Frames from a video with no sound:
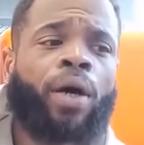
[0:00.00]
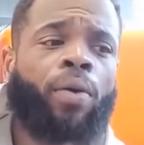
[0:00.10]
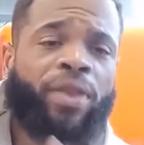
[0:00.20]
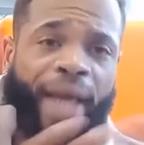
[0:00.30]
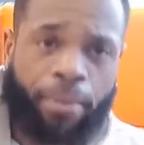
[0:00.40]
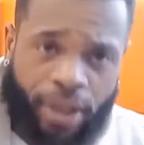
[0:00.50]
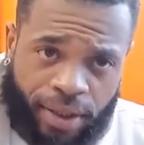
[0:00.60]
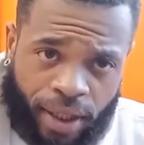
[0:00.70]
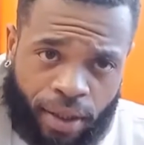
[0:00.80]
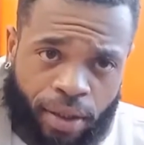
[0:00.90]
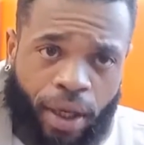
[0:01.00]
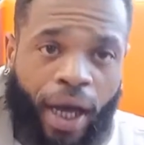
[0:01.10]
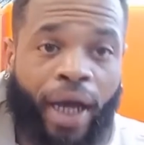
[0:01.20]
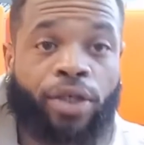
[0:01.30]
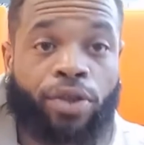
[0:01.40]
with that being said,
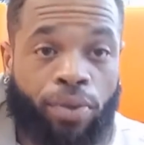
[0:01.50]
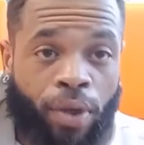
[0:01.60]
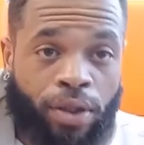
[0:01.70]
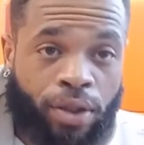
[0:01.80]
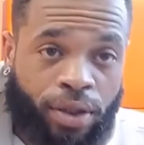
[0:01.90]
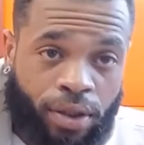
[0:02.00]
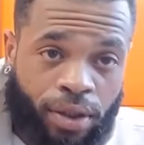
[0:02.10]
I do want to